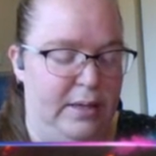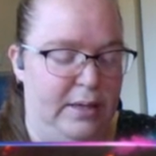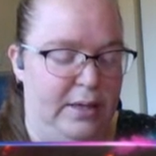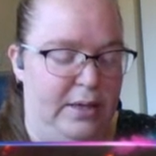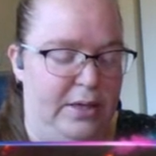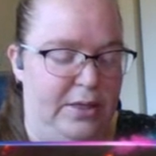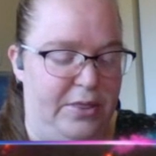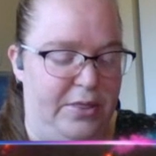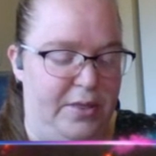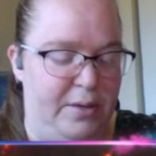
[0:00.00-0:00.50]

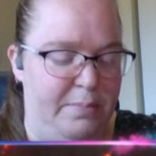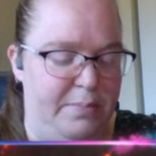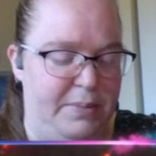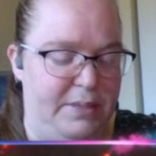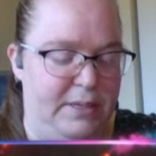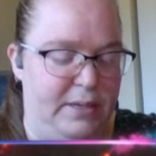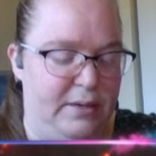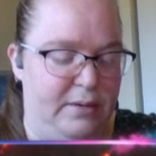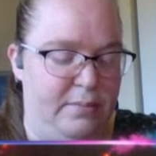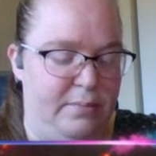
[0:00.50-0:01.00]
He
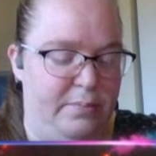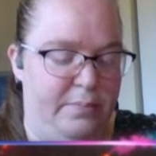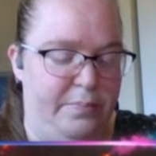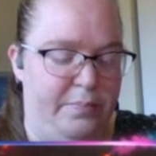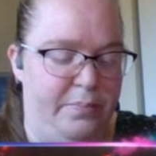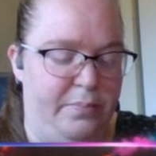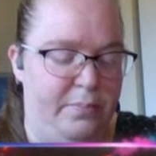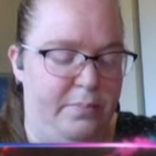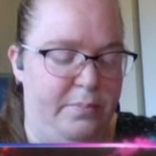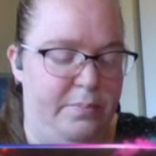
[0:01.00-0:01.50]
thumped it,
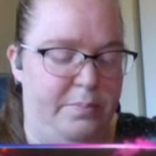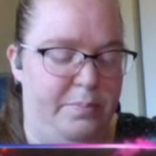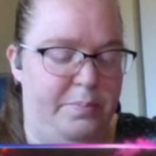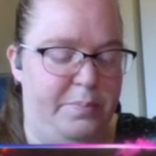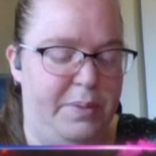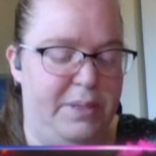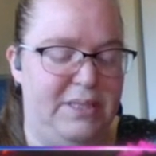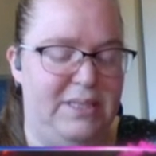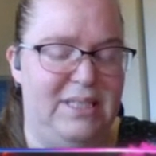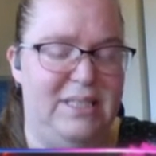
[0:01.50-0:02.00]

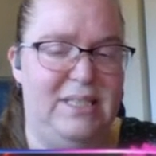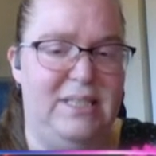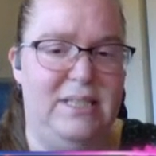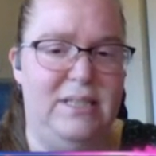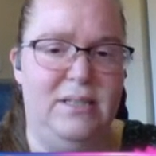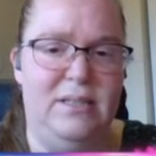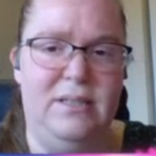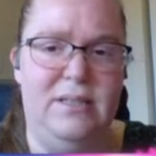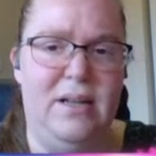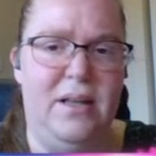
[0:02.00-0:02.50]
but
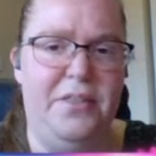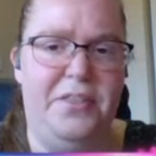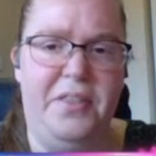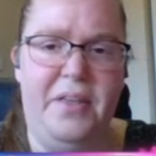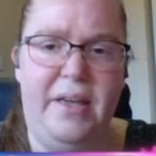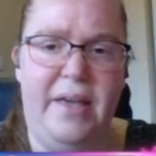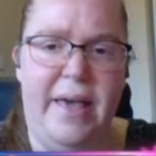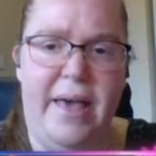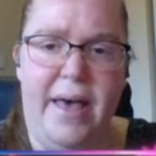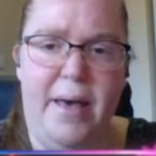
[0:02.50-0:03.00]
still
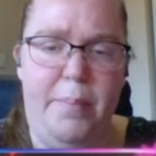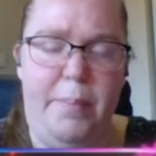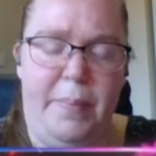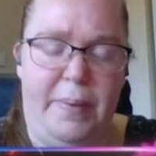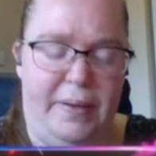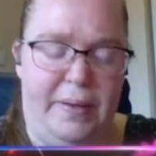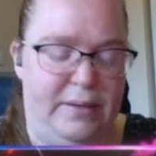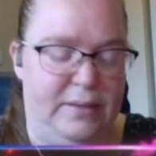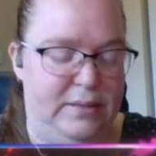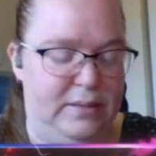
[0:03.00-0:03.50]
nothing
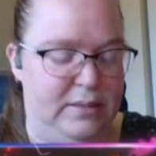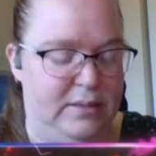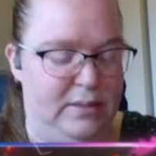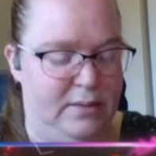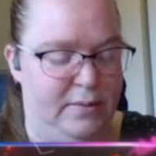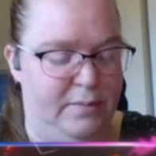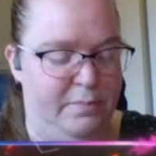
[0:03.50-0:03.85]
happened.